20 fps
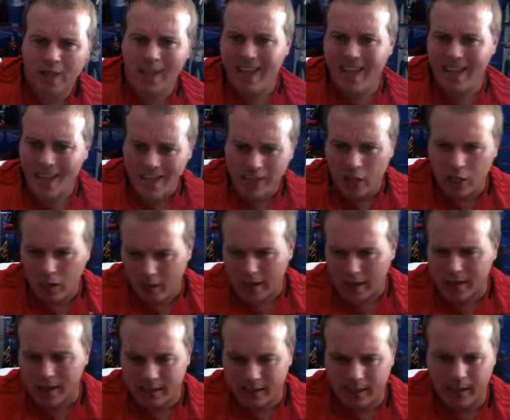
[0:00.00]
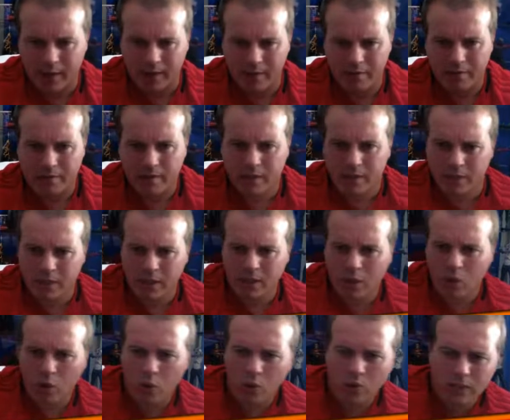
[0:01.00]
in United's half. I mean, the
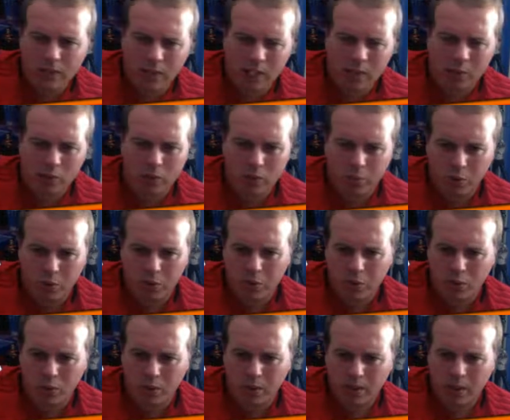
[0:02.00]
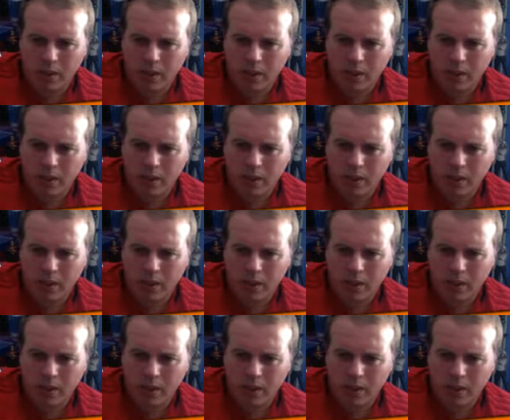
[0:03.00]
whole team was pushed up.